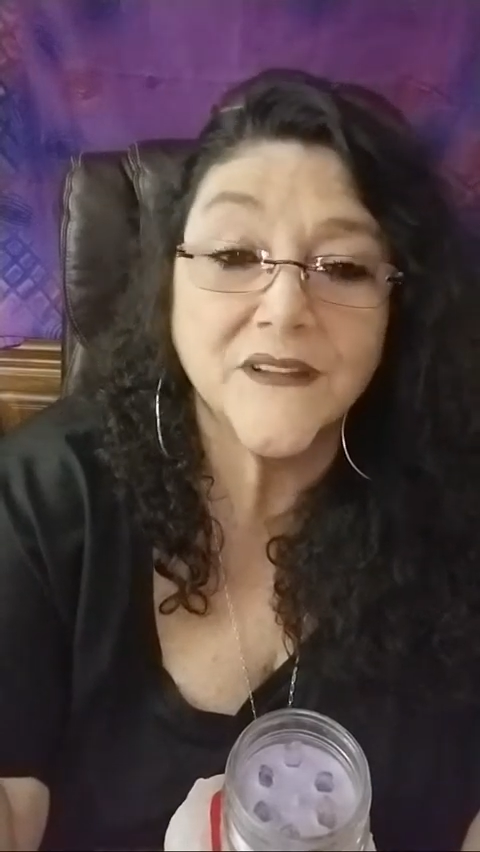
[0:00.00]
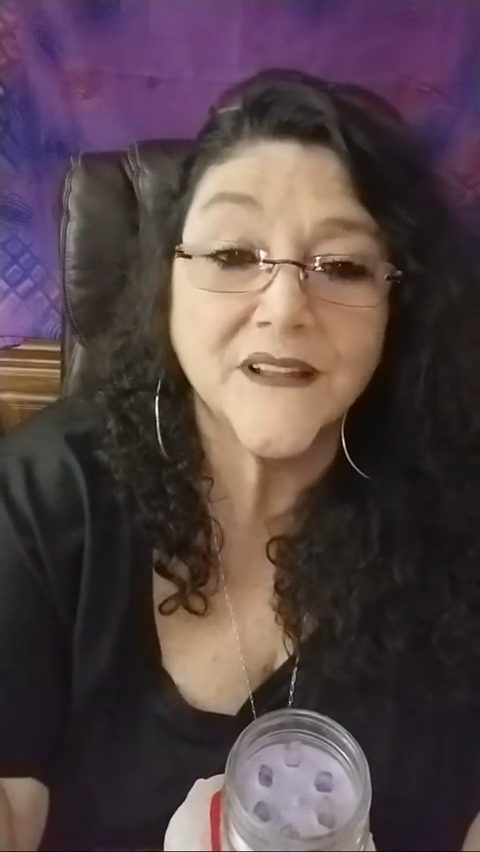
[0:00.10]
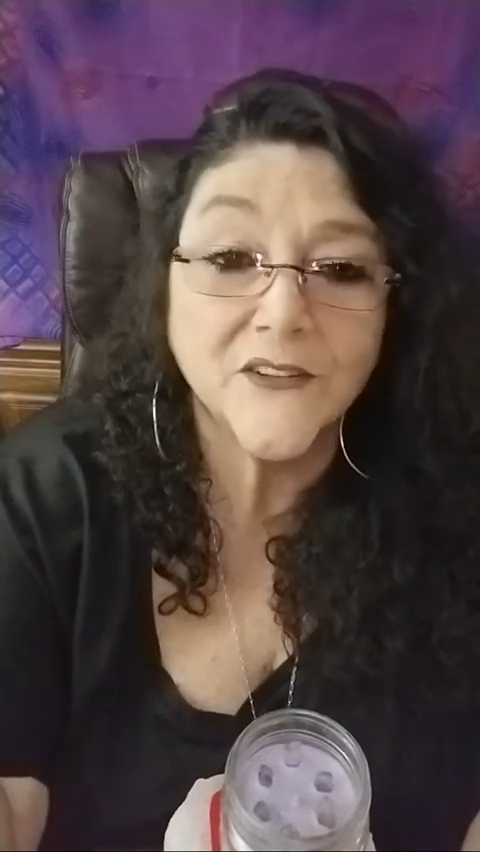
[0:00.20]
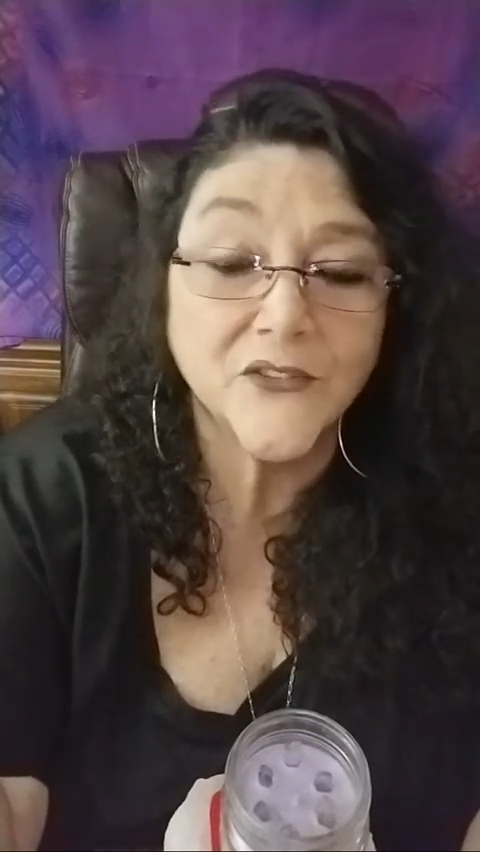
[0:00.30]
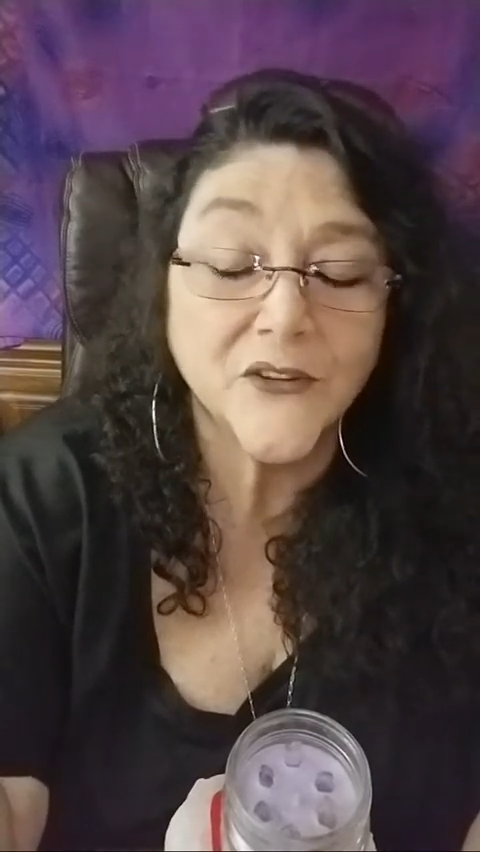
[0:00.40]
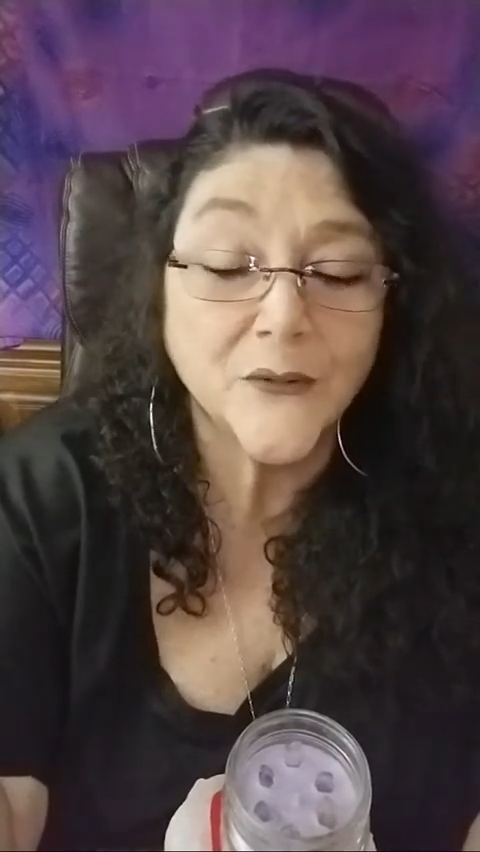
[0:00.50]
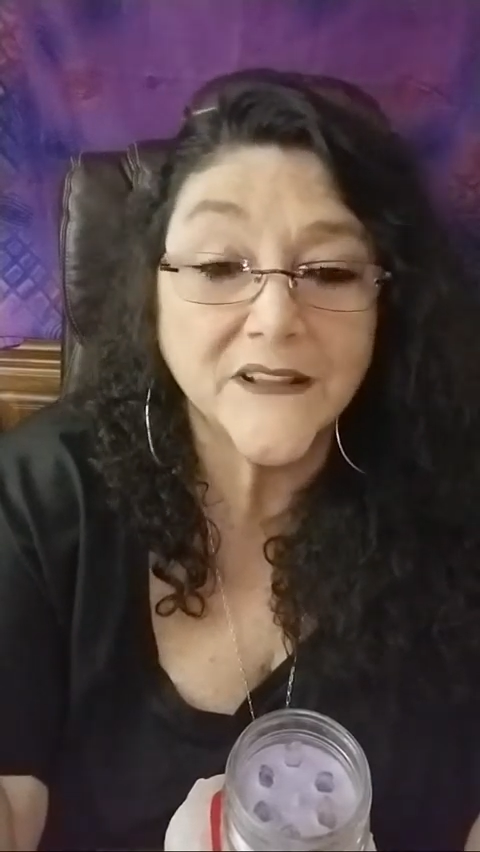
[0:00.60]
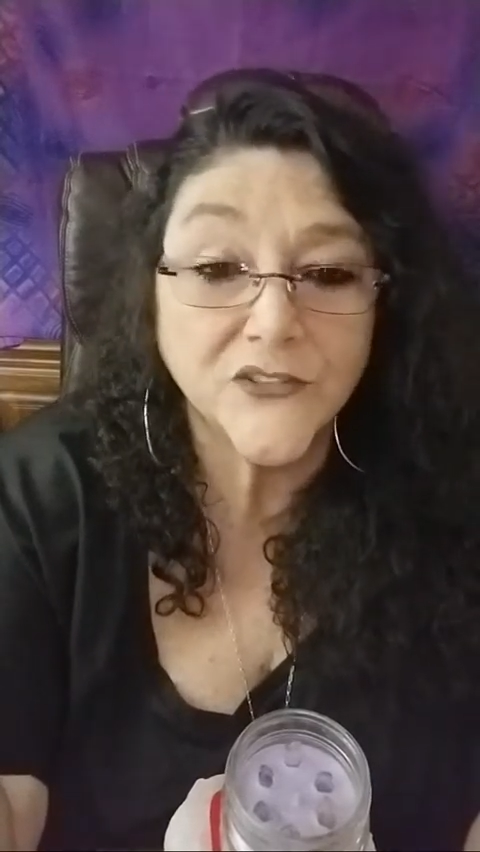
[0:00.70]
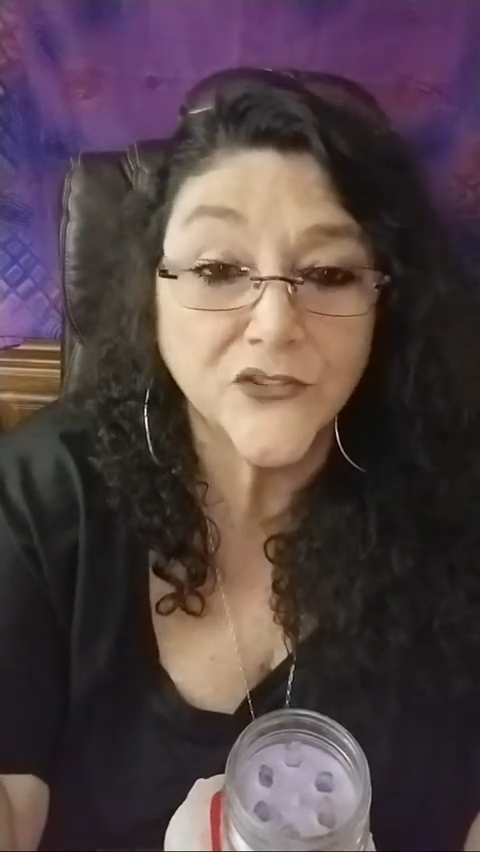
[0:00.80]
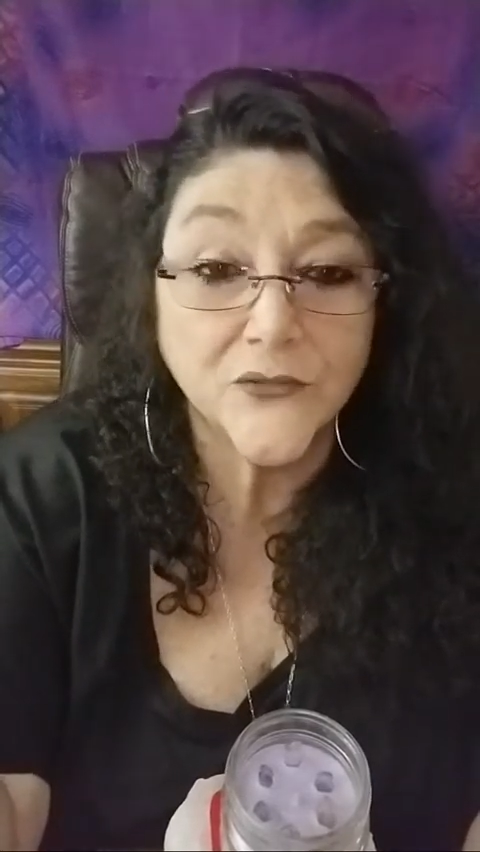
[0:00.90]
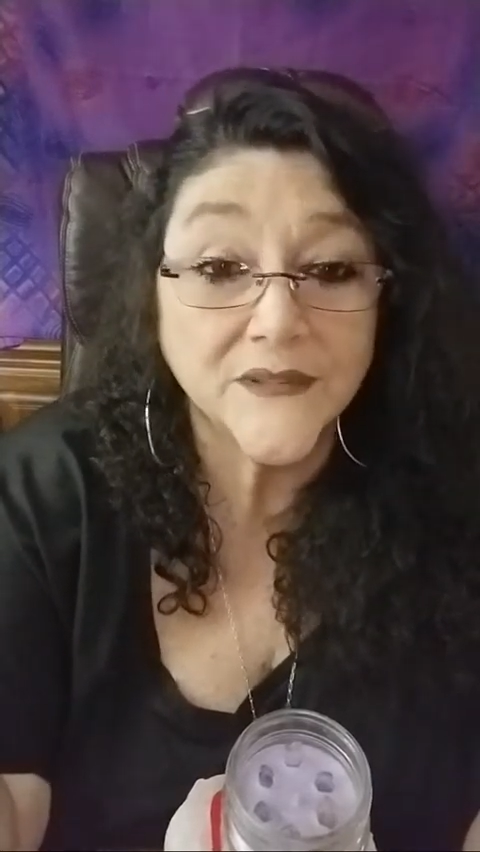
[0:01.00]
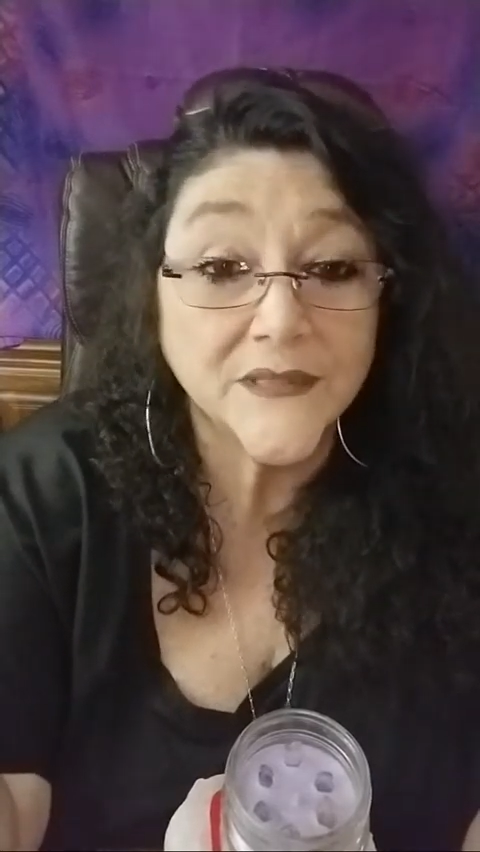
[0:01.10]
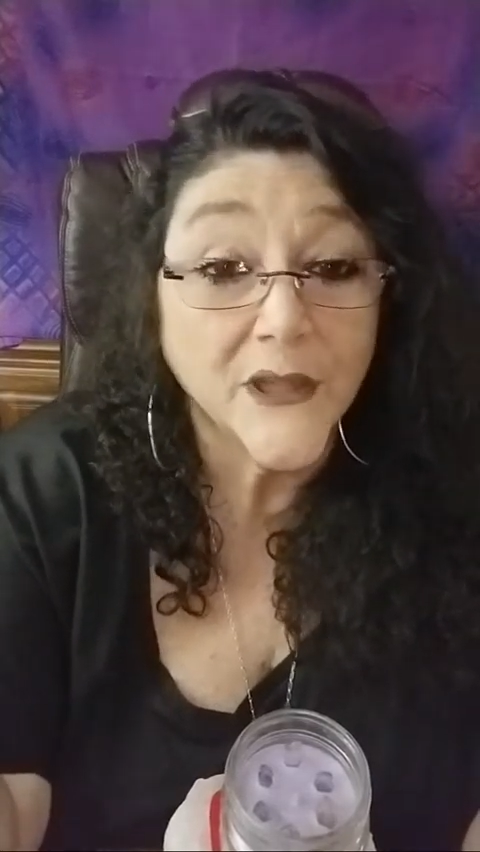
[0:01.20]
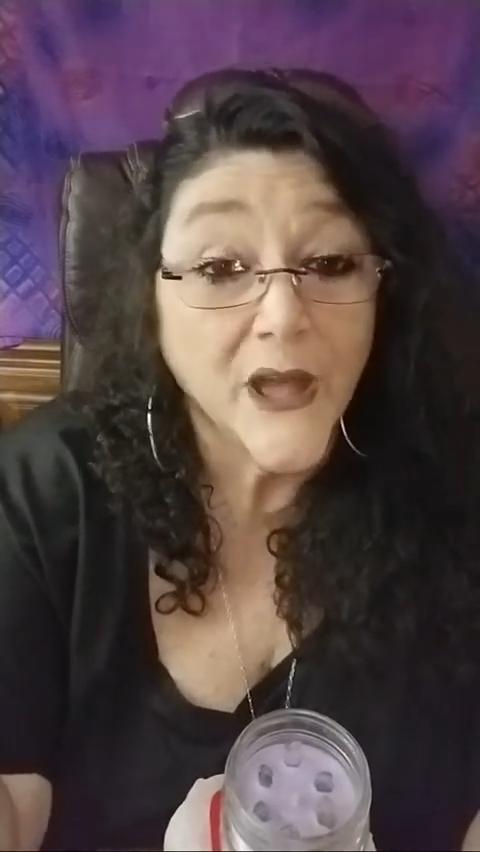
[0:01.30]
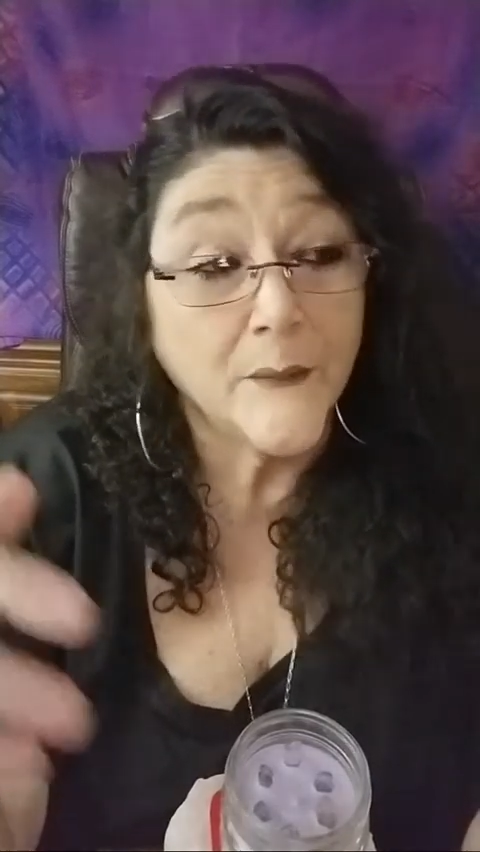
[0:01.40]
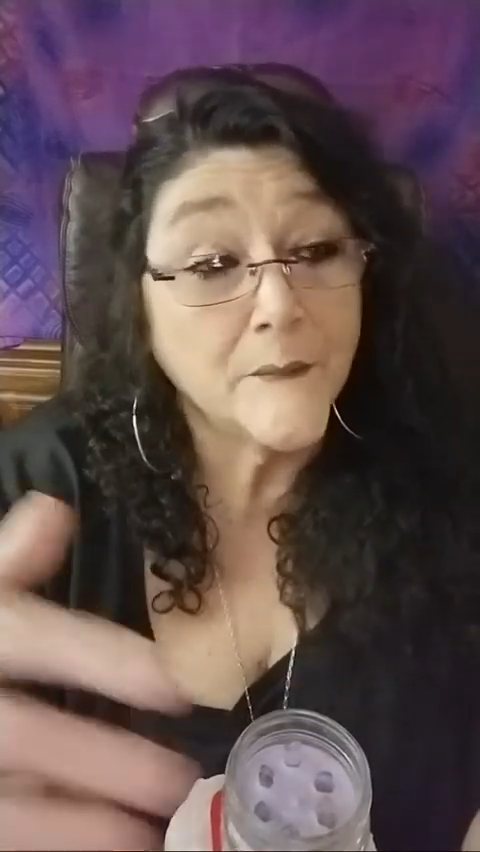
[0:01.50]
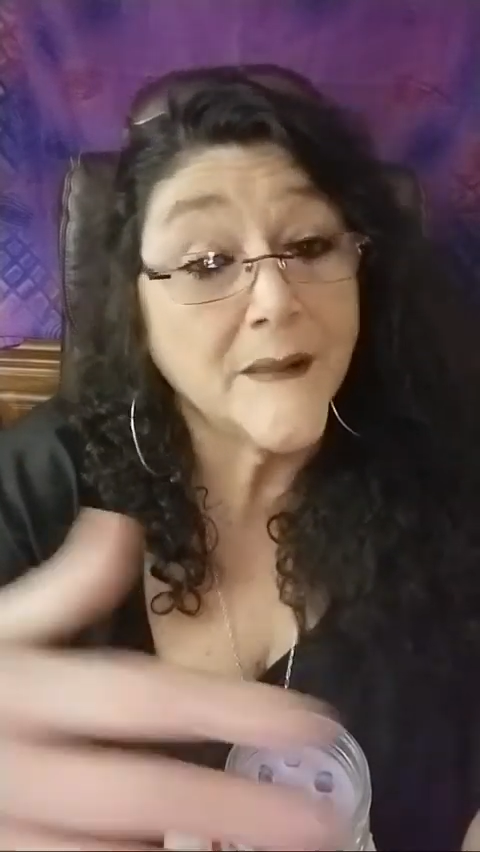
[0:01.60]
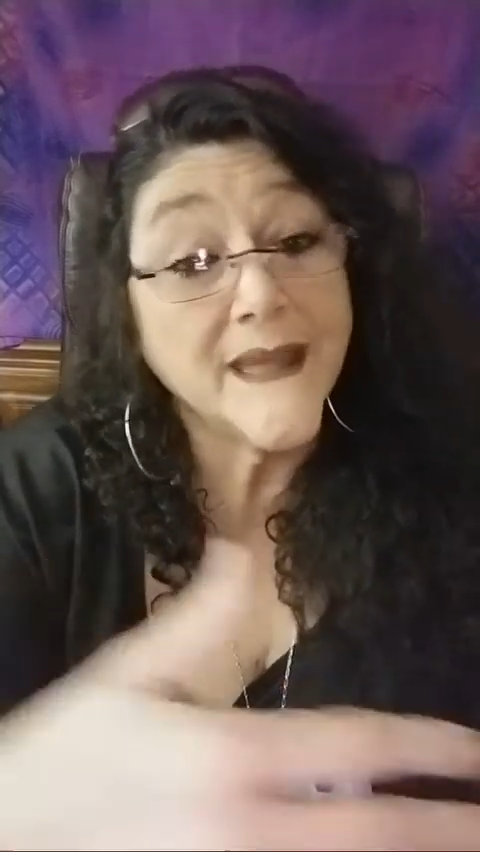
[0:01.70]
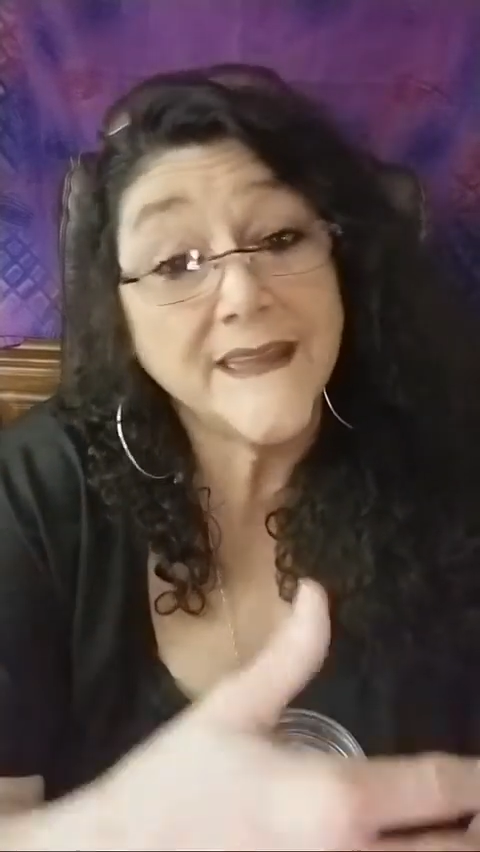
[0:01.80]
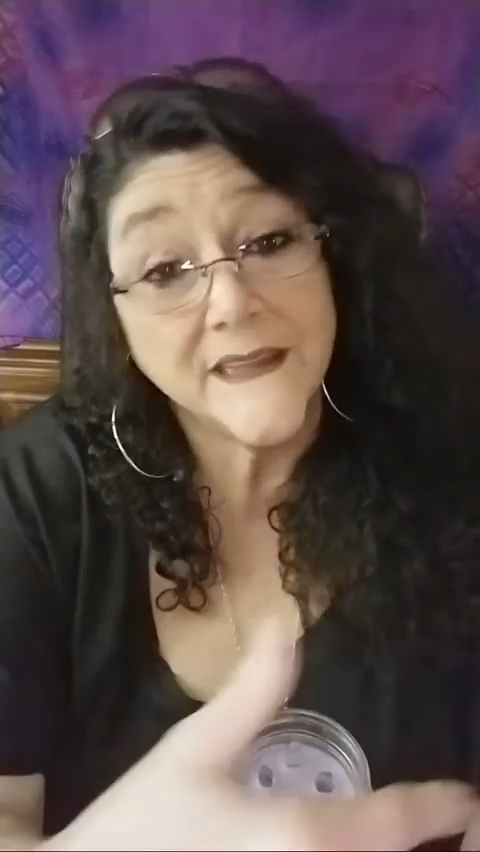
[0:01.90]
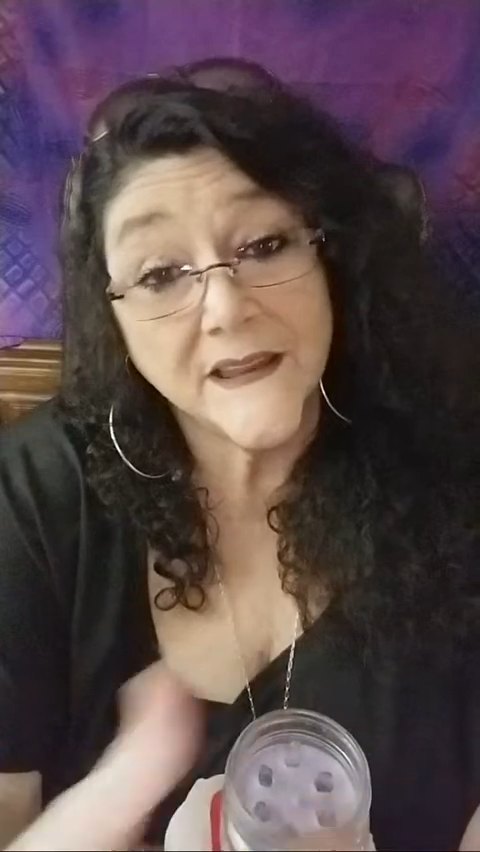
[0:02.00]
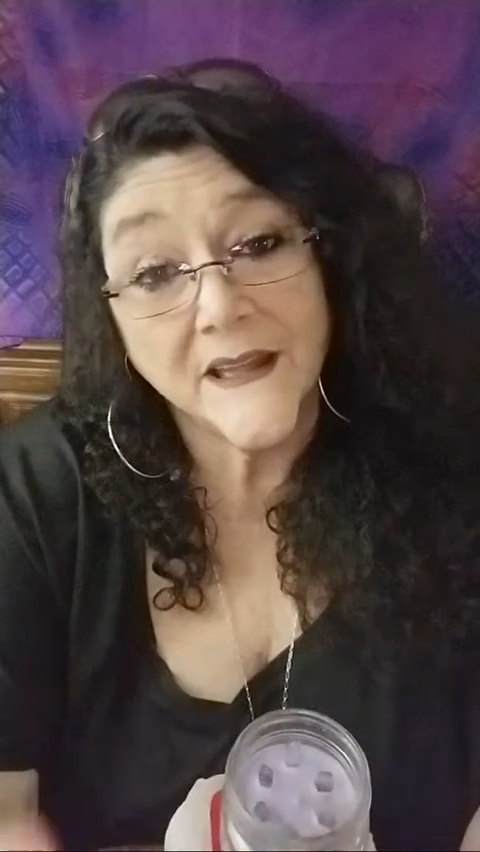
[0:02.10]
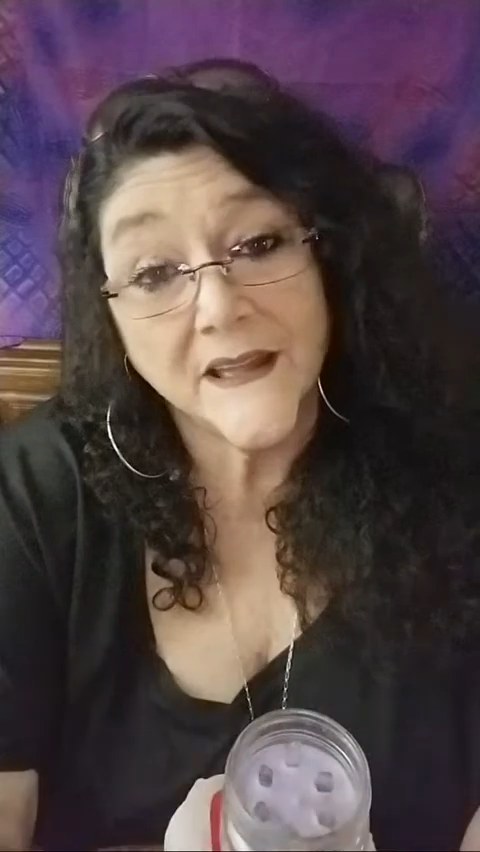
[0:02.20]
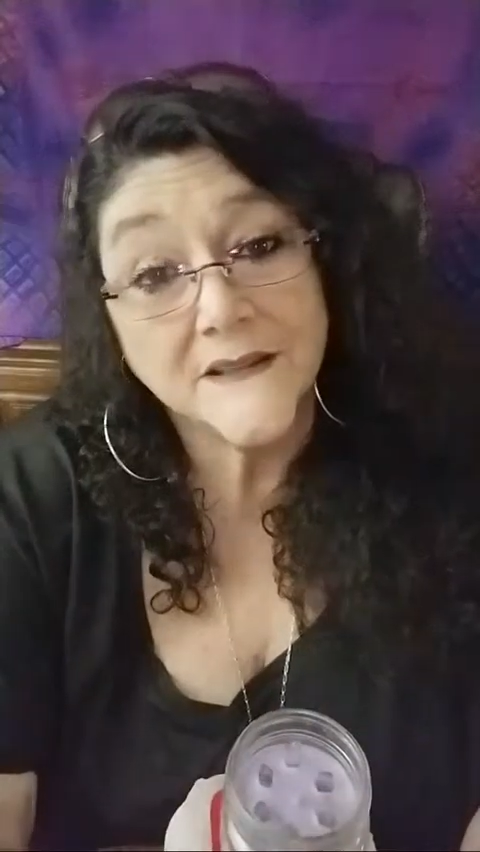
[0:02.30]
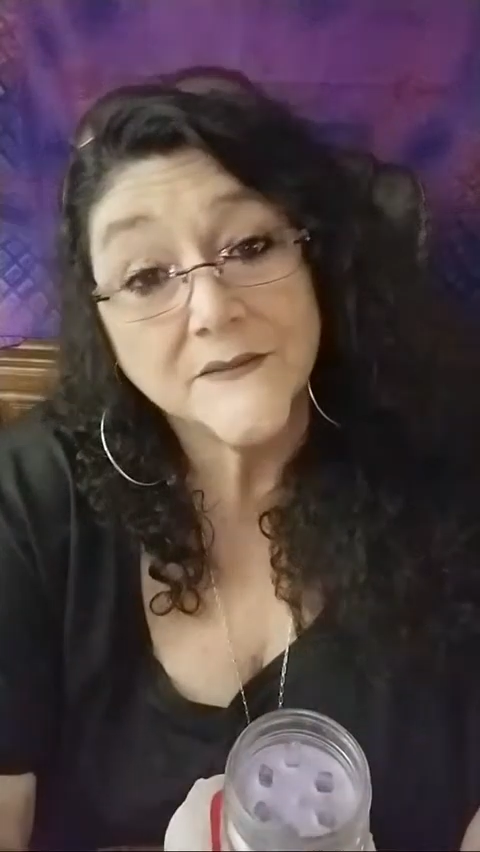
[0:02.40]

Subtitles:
I don't know what I'd do with Mikey, and I